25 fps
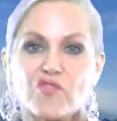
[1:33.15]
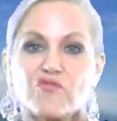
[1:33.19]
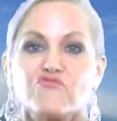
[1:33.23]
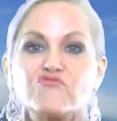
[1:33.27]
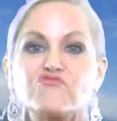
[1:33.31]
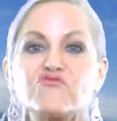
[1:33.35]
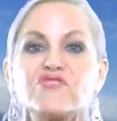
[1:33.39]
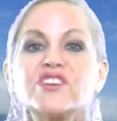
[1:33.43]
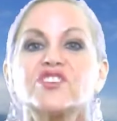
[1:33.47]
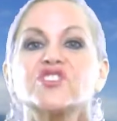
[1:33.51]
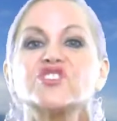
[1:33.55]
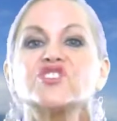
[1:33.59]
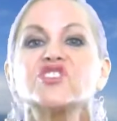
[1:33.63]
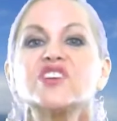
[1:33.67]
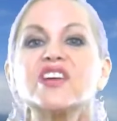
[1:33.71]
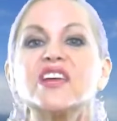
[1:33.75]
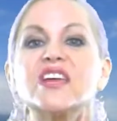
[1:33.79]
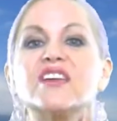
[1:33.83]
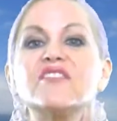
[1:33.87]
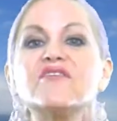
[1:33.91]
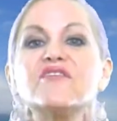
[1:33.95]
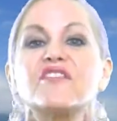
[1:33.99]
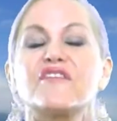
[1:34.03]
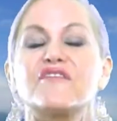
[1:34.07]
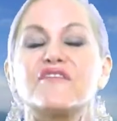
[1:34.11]
Rich
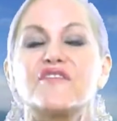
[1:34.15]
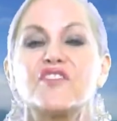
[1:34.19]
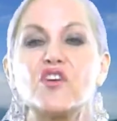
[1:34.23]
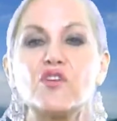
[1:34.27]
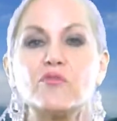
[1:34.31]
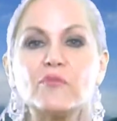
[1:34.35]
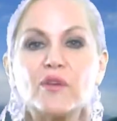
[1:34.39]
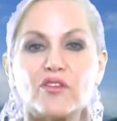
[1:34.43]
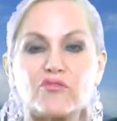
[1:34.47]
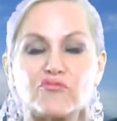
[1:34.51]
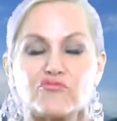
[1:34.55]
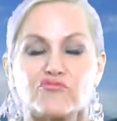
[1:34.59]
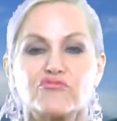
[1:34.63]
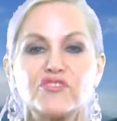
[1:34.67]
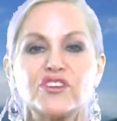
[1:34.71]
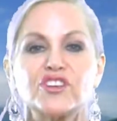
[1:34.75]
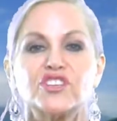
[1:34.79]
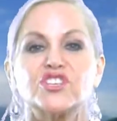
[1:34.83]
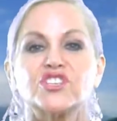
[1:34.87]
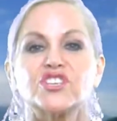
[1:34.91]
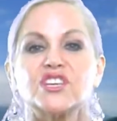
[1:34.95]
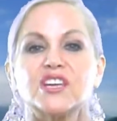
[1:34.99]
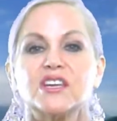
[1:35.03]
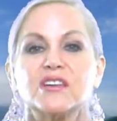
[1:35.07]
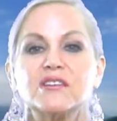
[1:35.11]
in fulfillment,
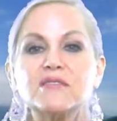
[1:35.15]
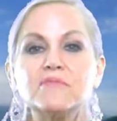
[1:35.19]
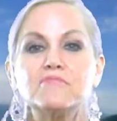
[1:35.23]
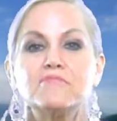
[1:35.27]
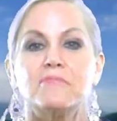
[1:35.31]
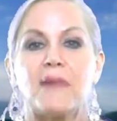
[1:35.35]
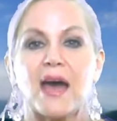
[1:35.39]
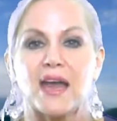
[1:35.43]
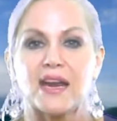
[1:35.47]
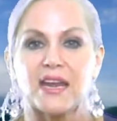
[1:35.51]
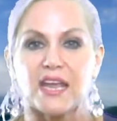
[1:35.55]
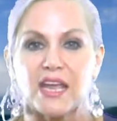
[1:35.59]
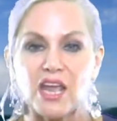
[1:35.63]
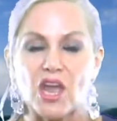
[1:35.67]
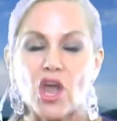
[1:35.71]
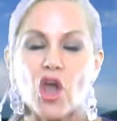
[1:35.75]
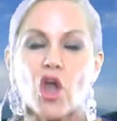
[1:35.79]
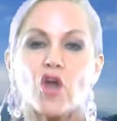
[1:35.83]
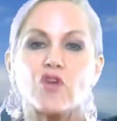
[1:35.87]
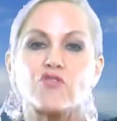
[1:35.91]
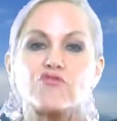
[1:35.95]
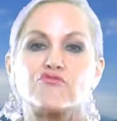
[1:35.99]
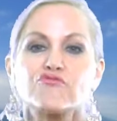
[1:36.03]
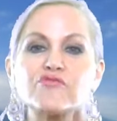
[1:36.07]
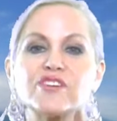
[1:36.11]
rich in money,
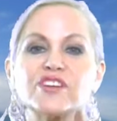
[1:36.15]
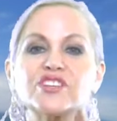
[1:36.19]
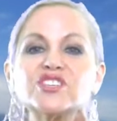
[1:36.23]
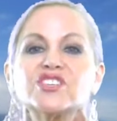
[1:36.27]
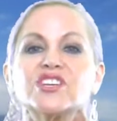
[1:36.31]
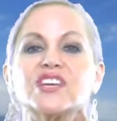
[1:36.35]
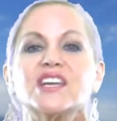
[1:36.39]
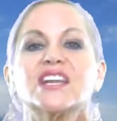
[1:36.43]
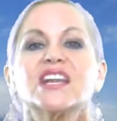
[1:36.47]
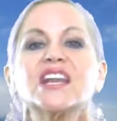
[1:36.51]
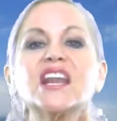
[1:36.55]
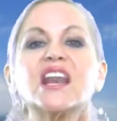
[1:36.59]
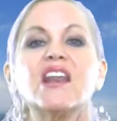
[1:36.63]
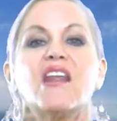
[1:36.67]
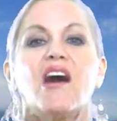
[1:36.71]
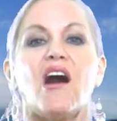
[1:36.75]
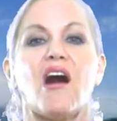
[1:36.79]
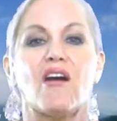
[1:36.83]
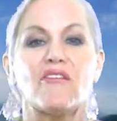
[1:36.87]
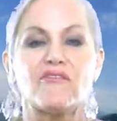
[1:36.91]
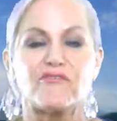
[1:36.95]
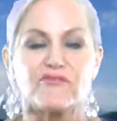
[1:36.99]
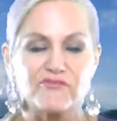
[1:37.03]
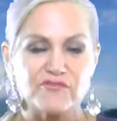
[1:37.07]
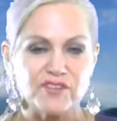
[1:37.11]
rich in
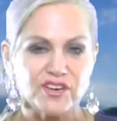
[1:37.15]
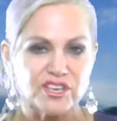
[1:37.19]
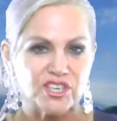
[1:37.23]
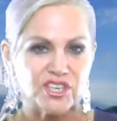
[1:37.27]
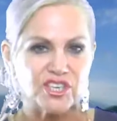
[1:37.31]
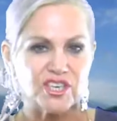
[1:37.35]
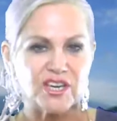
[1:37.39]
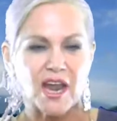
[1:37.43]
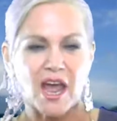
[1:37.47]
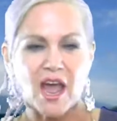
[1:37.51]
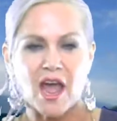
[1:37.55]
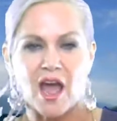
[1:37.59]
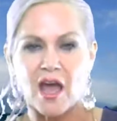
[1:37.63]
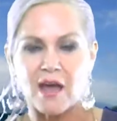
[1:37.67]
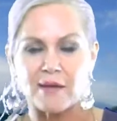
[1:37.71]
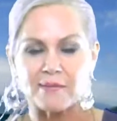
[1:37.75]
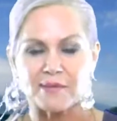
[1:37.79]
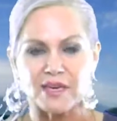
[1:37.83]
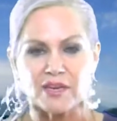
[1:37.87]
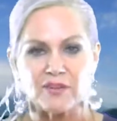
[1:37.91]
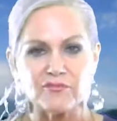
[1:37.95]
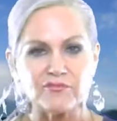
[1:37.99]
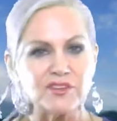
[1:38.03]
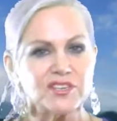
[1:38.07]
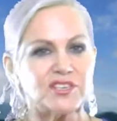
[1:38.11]
love, rich in
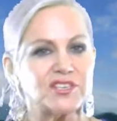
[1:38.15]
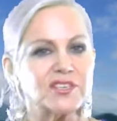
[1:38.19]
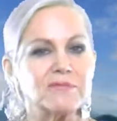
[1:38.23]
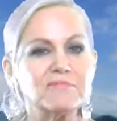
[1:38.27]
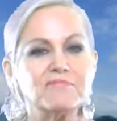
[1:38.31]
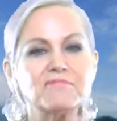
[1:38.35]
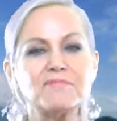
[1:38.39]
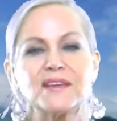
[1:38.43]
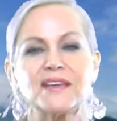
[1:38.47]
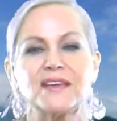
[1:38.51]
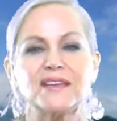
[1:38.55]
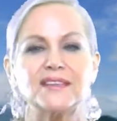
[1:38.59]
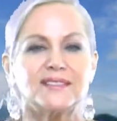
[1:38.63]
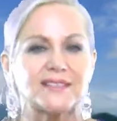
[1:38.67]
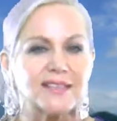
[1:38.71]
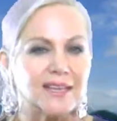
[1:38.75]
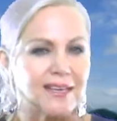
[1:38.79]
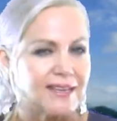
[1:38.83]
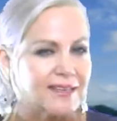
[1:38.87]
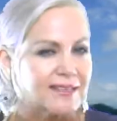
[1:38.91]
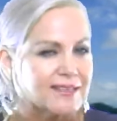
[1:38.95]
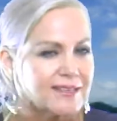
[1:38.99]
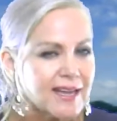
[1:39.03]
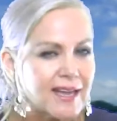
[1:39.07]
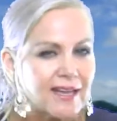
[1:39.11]
harmony, rich in peace
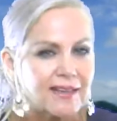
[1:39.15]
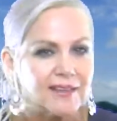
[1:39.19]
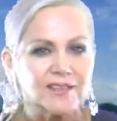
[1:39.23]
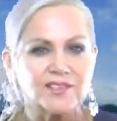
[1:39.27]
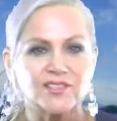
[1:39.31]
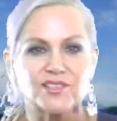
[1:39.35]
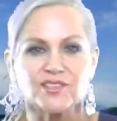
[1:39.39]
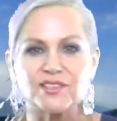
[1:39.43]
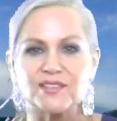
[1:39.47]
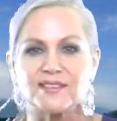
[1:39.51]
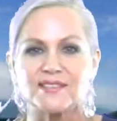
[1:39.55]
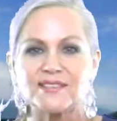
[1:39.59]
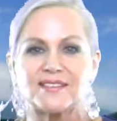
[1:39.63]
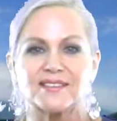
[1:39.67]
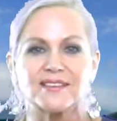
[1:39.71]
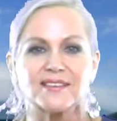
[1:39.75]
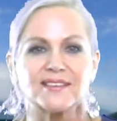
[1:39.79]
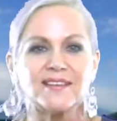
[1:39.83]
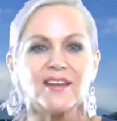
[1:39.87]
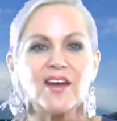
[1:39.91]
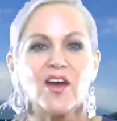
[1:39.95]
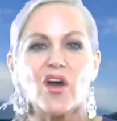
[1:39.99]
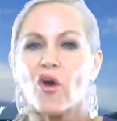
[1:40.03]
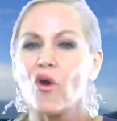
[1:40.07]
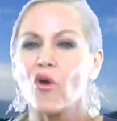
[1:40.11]
and intelligence
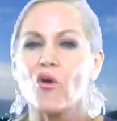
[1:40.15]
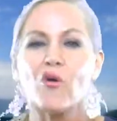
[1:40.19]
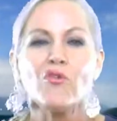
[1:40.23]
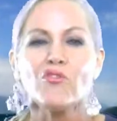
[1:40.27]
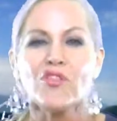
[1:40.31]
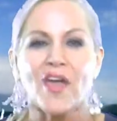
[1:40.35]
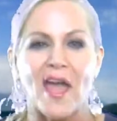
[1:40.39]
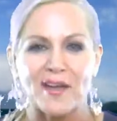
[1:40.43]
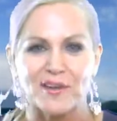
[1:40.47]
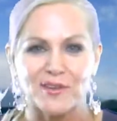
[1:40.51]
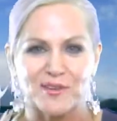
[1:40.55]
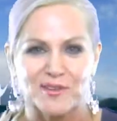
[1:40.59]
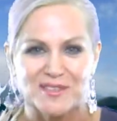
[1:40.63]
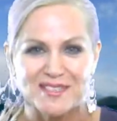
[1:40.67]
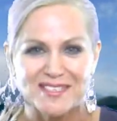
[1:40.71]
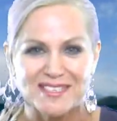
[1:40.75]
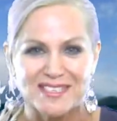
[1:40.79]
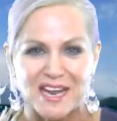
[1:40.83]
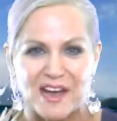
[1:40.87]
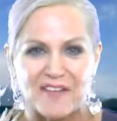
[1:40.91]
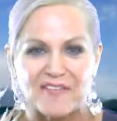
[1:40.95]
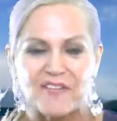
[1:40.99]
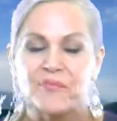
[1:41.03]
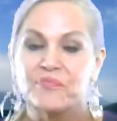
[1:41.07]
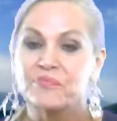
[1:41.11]
and all that good
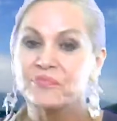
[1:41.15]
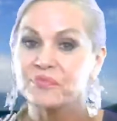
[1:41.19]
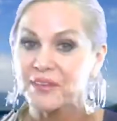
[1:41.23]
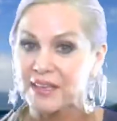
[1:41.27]
stuff.